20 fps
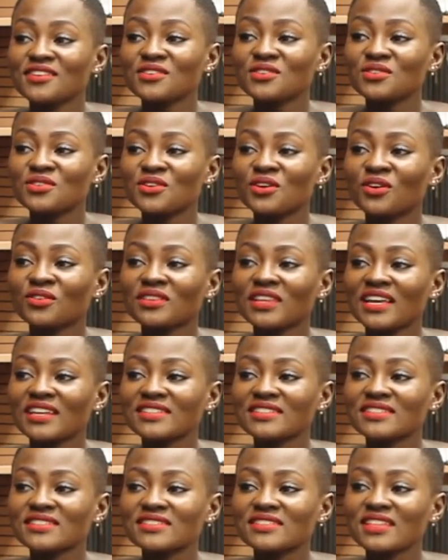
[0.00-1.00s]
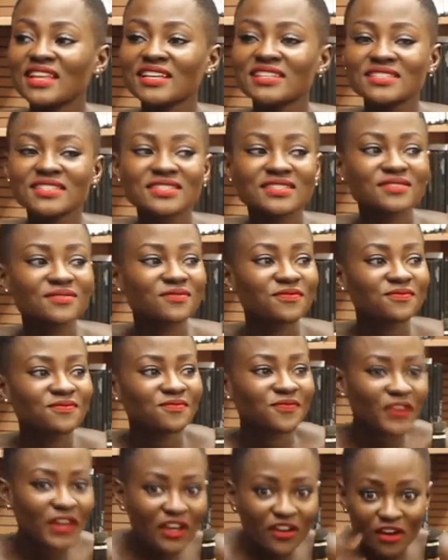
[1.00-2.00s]
you know, let's let's
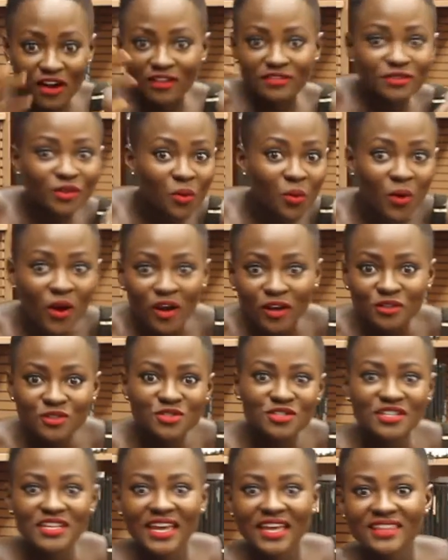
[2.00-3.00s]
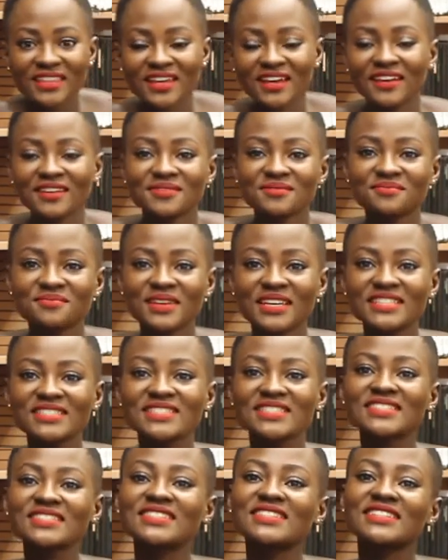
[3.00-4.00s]
figure out the world together,
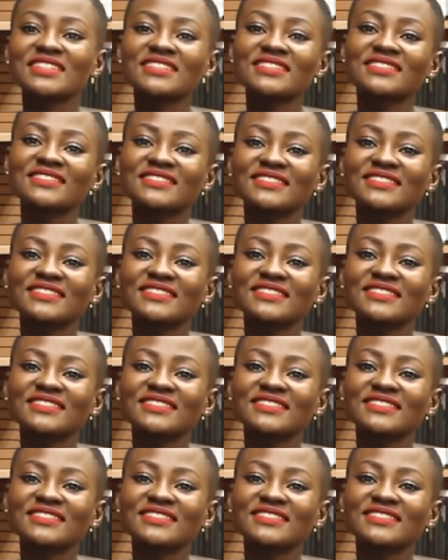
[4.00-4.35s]
basically.